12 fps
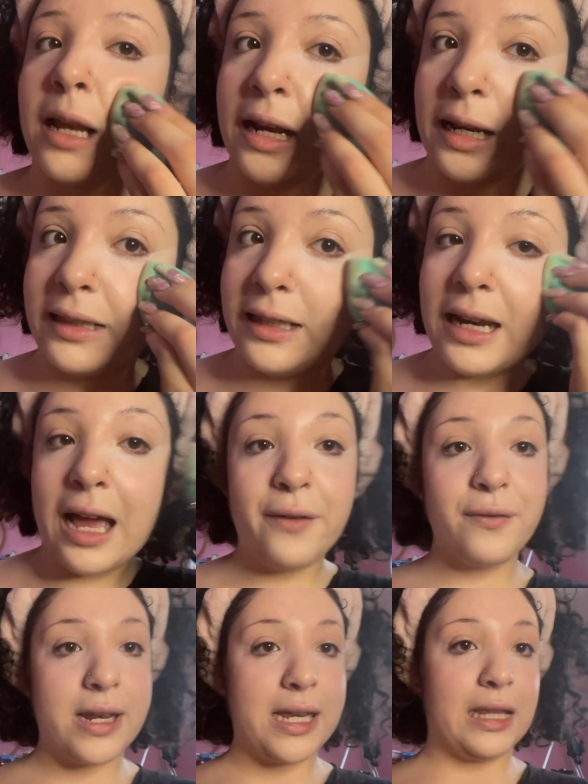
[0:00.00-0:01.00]
And I didn't
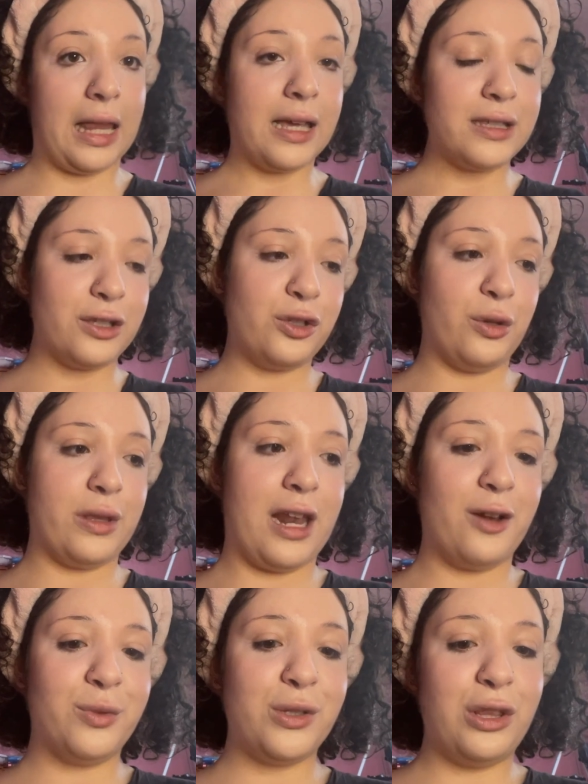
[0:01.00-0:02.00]
have any glasses. So then
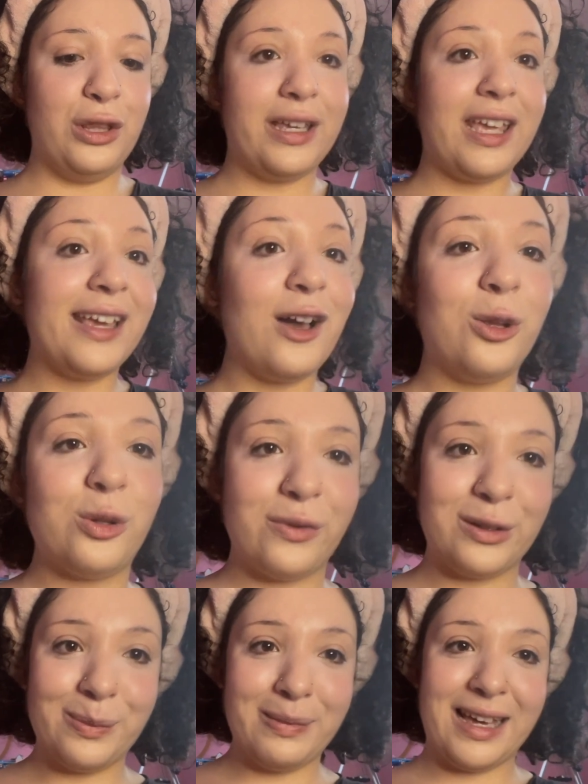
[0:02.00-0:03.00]
I was looking all over
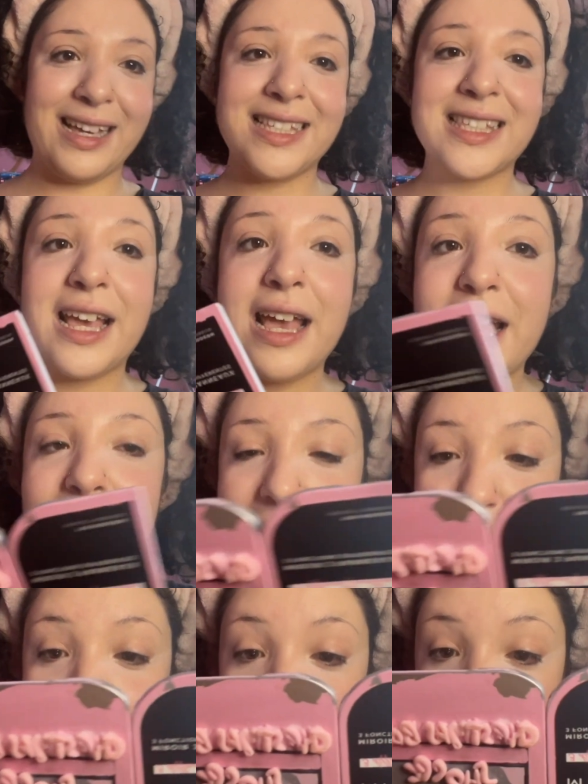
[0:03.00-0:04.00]
the place.
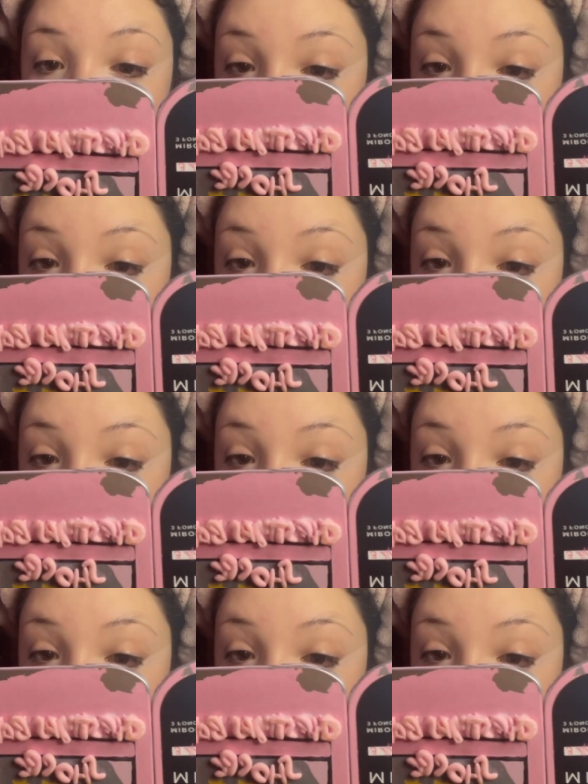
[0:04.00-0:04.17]
I, I